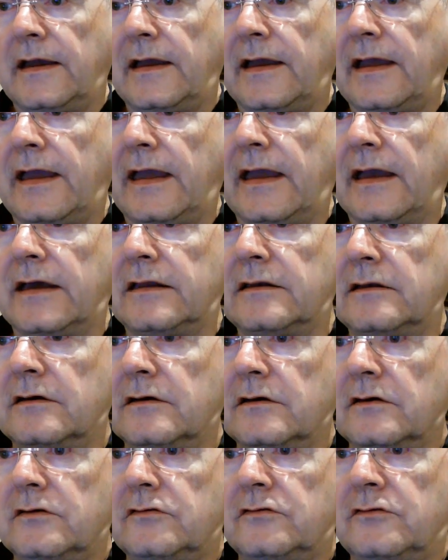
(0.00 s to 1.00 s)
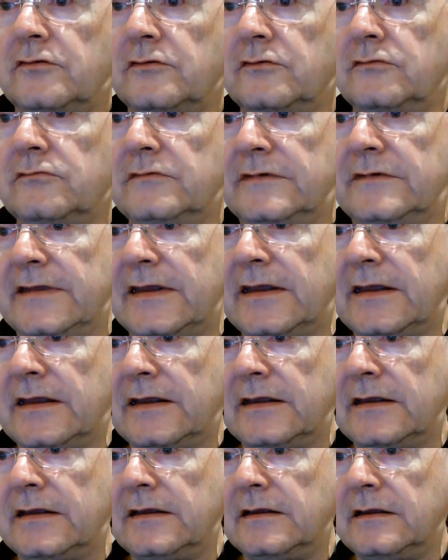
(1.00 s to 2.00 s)
and
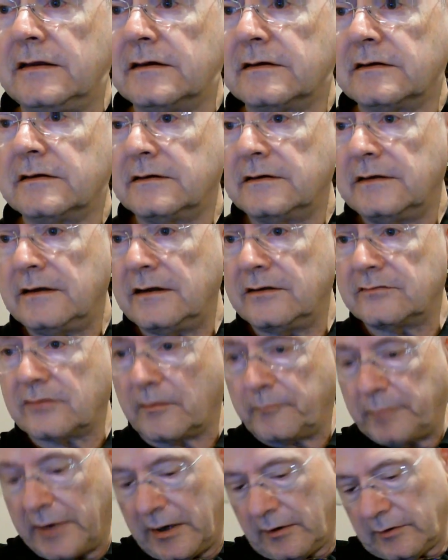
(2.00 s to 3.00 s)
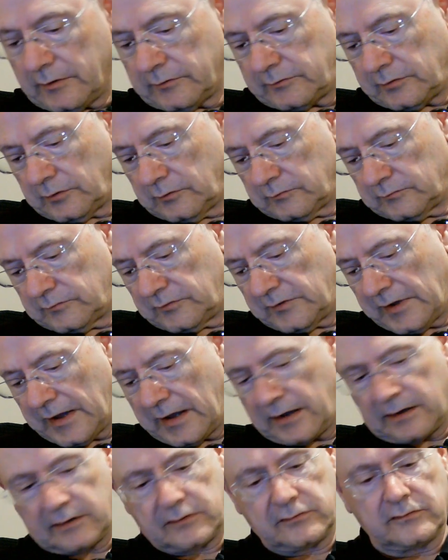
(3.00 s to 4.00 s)
2D is a baritone
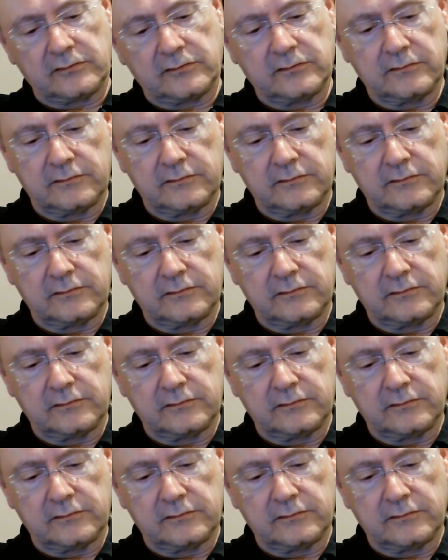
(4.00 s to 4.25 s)
sax.